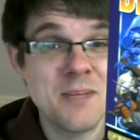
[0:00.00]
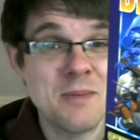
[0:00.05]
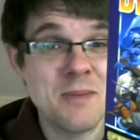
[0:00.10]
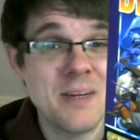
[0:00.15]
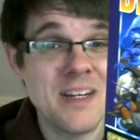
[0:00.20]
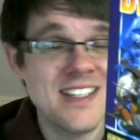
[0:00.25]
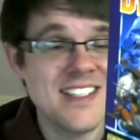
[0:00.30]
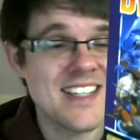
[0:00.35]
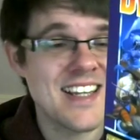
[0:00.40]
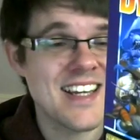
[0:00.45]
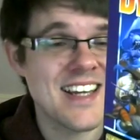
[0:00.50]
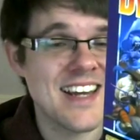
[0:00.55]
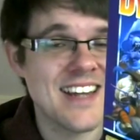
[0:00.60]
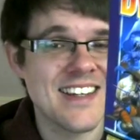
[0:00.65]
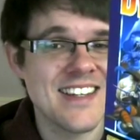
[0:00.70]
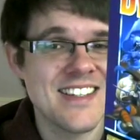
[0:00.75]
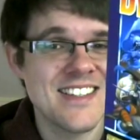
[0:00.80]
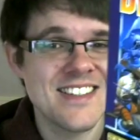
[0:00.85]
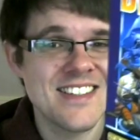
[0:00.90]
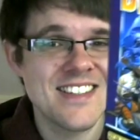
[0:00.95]
pleased to get
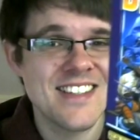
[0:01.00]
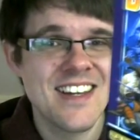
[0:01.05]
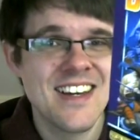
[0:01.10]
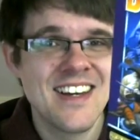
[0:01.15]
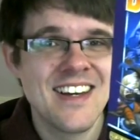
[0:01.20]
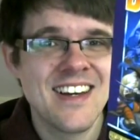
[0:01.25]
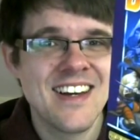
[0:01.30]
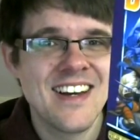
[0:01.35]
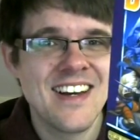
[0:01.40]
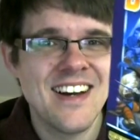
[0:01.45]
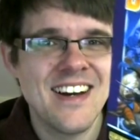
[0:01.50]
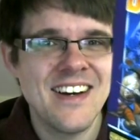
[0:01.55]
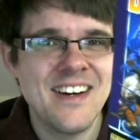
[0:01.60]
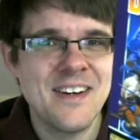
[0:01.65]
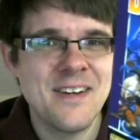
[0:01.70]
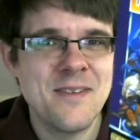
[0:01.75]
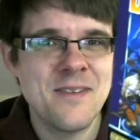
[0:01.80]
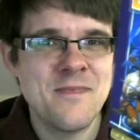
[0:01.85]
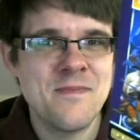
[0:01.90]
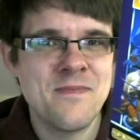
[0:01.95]
this.
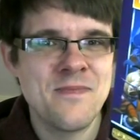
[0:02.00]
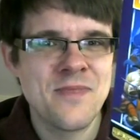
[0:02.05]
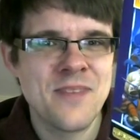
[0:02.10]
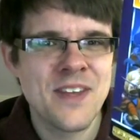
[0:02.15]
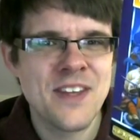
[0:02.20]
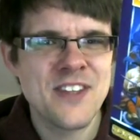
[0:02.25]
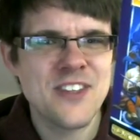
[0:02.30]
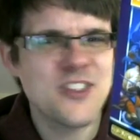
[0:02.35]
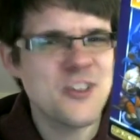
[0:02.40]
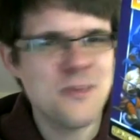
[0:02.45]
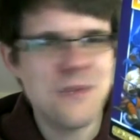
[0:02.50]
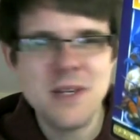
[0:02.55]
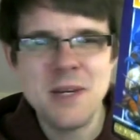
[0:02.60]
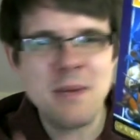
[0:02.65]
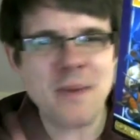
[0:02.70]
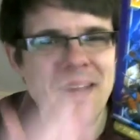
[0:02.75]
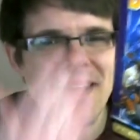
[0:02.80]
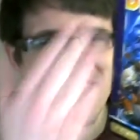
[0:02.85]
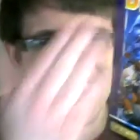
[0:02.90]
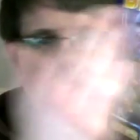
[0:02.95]
There's something
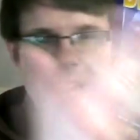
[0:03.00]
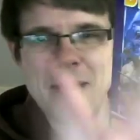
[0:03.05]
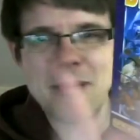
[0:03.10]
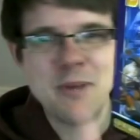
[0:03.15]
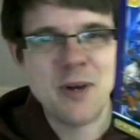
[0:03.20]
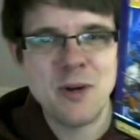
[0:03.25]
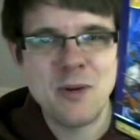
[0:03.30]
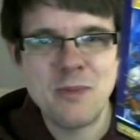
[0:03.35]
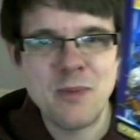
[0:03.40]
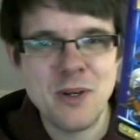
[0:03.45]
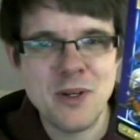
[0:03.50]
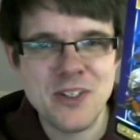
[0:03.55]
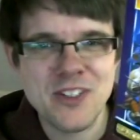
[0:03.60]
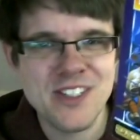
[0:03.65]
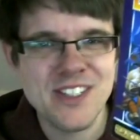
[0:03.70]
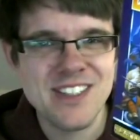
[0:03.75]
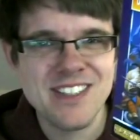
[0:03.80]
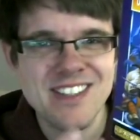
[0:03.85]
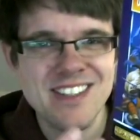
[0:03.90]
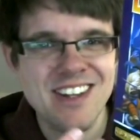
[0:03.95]
about the Capcom
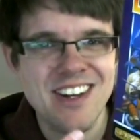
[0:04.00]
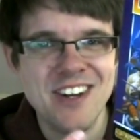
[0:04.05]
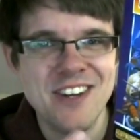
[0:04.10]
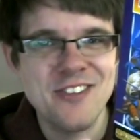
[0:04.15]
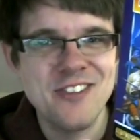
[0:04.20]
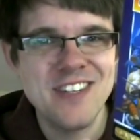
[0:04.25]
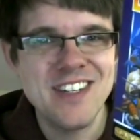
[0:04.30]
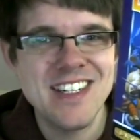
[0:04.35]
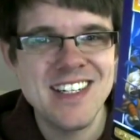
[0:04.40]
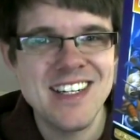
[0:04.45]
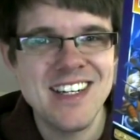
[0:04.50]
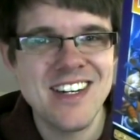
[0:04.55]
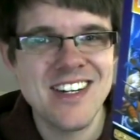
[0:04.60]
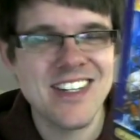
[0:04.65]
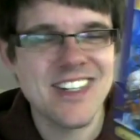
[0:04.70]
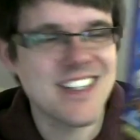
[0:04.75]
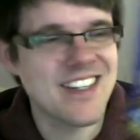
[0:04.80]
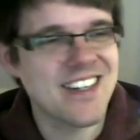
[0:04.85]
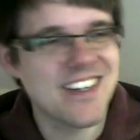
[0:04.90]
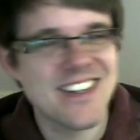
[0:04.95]
boxes that I really
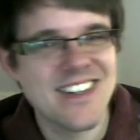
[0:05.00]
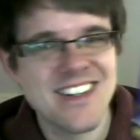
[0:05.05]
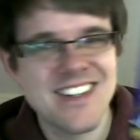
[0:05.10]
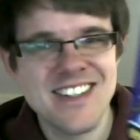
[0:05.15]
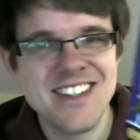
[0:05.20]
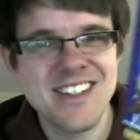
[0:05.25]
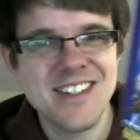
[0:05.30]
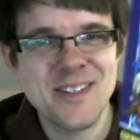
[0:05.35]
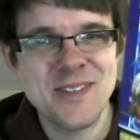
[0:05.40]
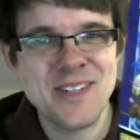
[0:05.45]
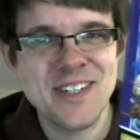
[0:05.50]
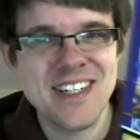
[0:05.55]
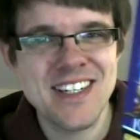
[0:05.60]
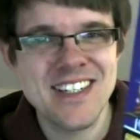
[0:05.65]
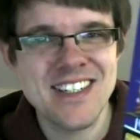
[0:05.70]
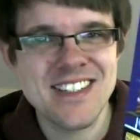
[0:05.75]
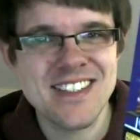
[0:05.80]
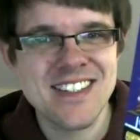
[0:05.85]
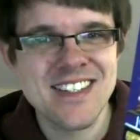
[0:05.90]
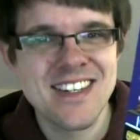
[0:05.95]
like. I don't know what it
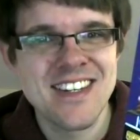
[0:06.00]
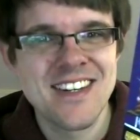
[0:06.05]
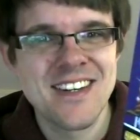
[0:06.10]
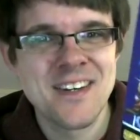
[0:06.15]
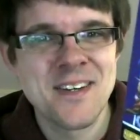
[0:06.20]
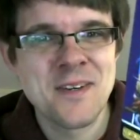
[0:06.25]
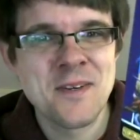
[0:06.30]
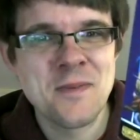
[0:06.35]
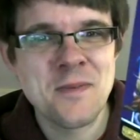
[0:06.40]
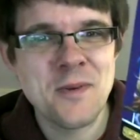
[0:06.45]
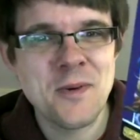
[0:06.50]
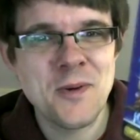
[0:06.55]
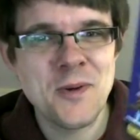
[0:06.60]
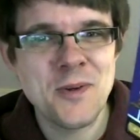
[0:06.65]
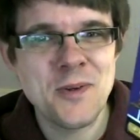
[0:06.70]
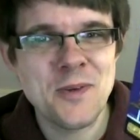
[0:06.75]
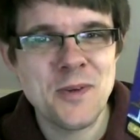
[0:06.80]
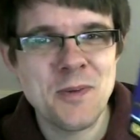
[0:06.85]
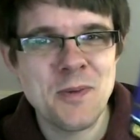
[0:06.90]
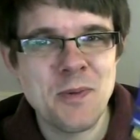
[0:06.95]
is. All
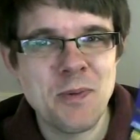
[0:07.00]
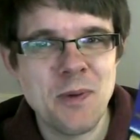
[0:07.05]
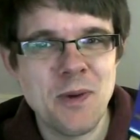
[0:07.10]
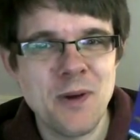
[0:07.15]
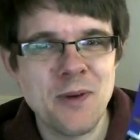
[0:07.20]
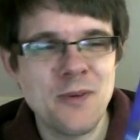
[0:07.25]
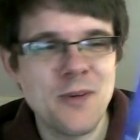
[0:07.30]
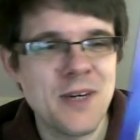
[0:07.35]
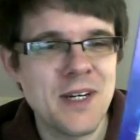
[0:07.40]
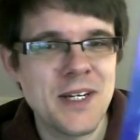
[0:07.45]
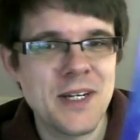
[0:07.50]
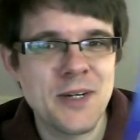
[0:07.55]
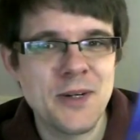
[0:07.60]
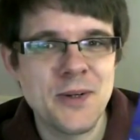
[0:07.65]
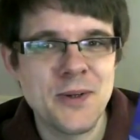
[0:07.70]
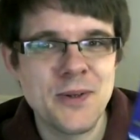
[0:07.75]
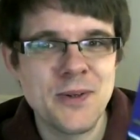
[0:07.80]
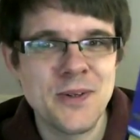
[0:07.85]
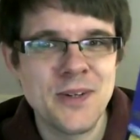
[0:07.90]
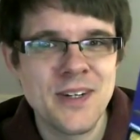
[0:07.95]
of them are really
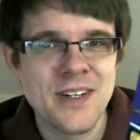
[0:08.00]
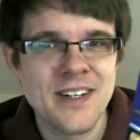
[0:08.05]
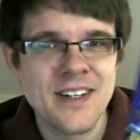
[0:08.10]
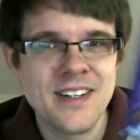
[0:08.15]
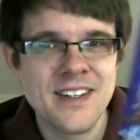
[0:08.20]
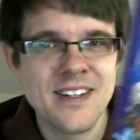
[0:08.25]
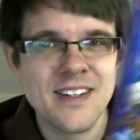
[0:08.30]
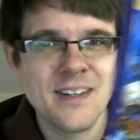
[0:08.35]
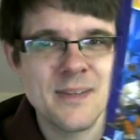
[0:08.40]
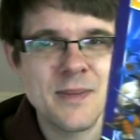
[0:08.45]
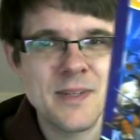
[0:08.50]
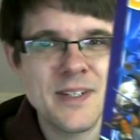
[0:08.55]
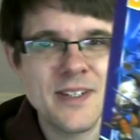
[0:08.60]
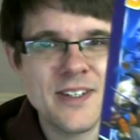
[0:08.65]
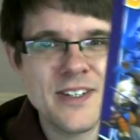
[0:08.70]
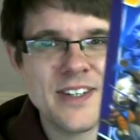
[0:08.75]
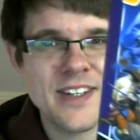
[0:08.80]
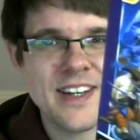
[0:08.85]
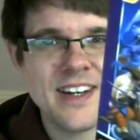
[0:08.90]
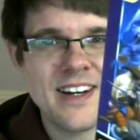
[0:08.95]
cool. I mean,
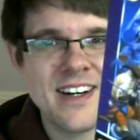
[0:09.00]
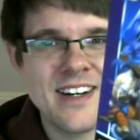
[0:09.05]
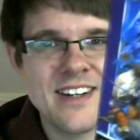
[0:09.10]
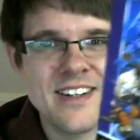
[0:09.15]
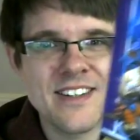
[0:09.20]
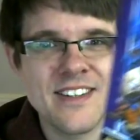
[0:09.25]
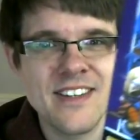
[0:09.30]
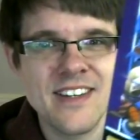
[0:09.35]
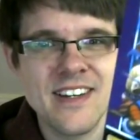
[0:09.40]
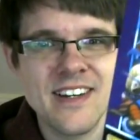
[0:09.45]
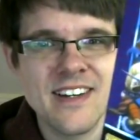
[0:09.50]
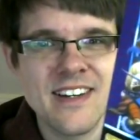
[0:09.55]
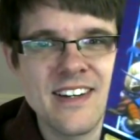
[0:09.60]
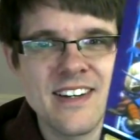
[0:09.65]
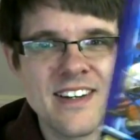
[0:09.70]
look at the art on that.